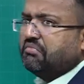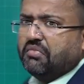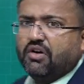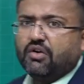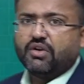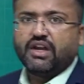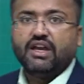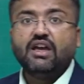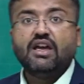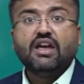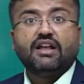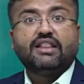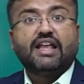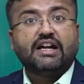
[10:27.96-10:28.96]
Okay,
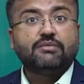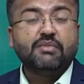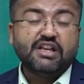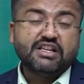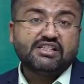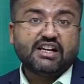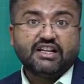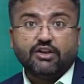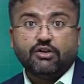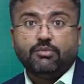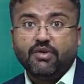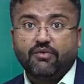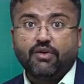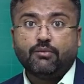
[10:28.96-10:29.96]
that means that there will
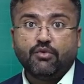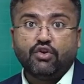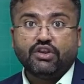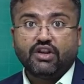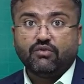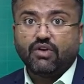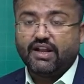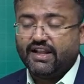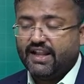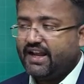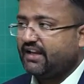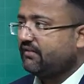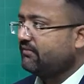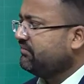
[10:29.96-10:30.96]
be one, more than one line.